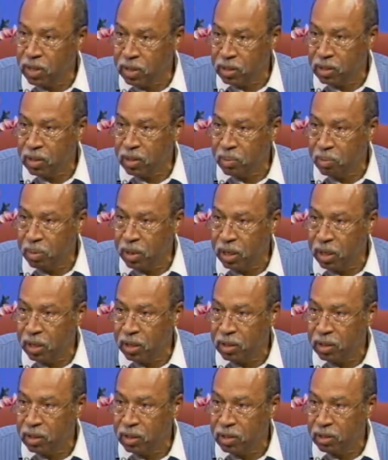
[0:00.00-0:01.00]
the
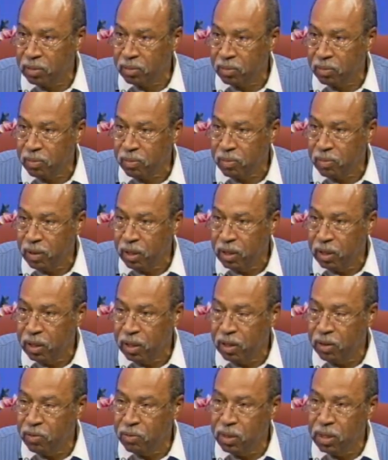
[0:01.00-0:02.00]
plans.
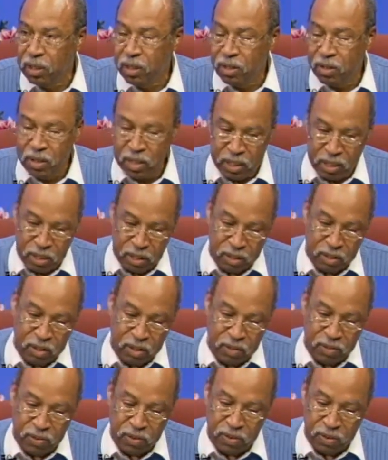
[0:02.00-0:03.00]
And we go into
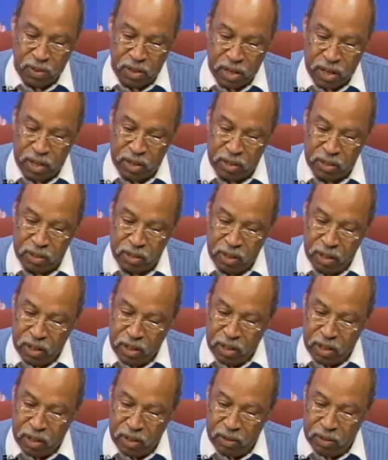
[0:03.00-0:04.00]
different things,
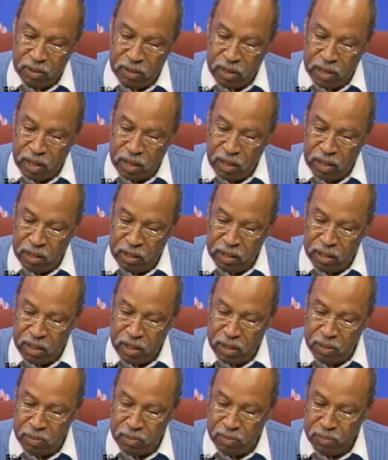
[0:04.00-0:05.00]
and, and uh,
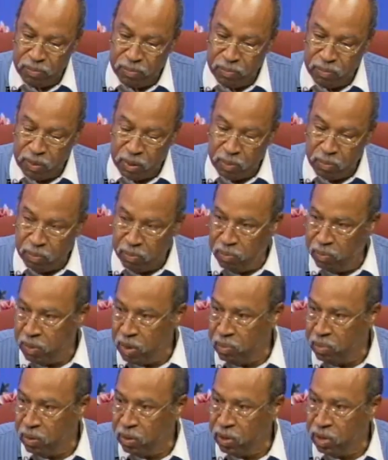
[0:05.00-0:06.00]

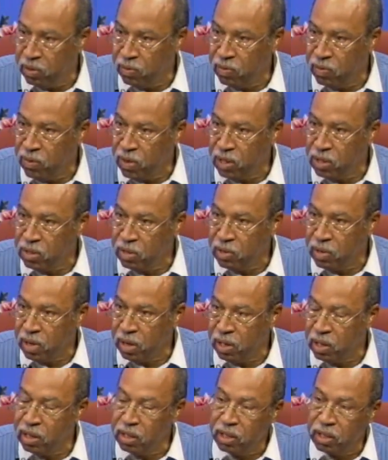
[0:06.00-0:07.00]
people get
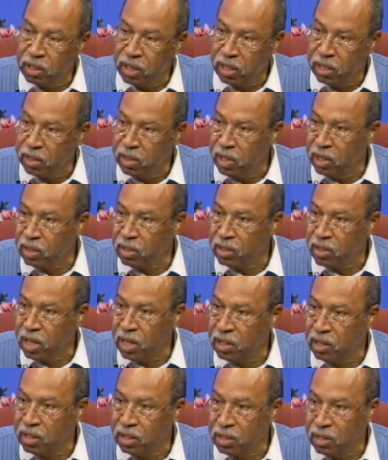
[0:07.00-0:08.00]
frustrated and they think
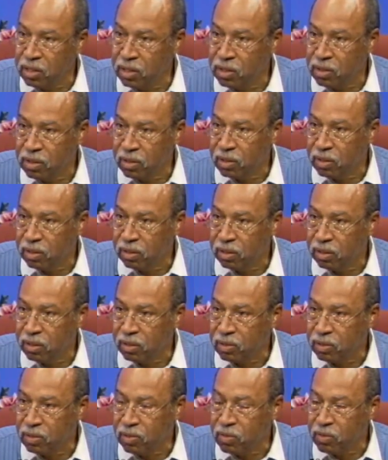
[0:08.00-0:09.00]
Satan is
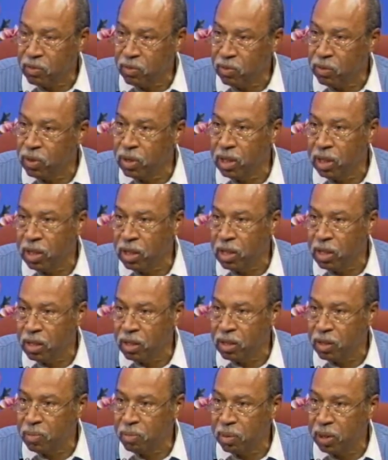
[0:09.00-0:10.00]
ruining all of
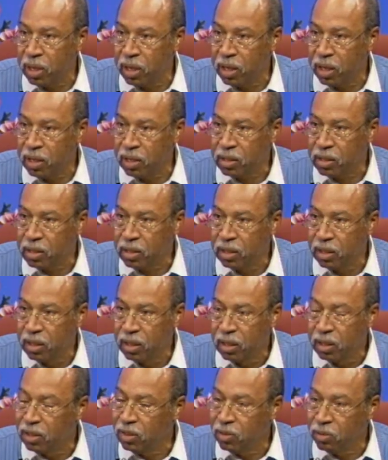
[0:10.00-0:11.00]
their plans.
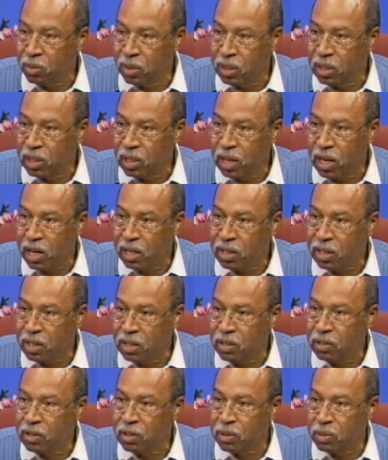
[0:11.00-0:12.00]
The Word of God
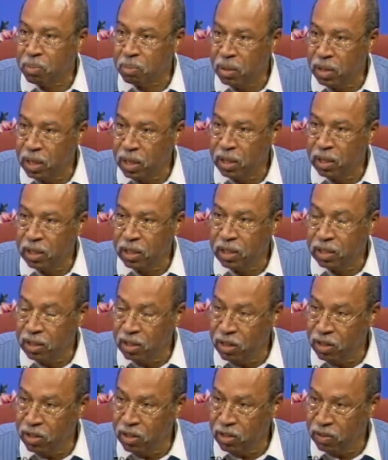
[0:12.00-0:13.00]
tells us plainly
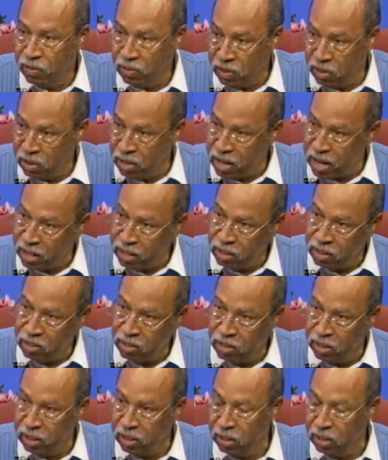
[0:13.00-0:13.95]
no, if you're not going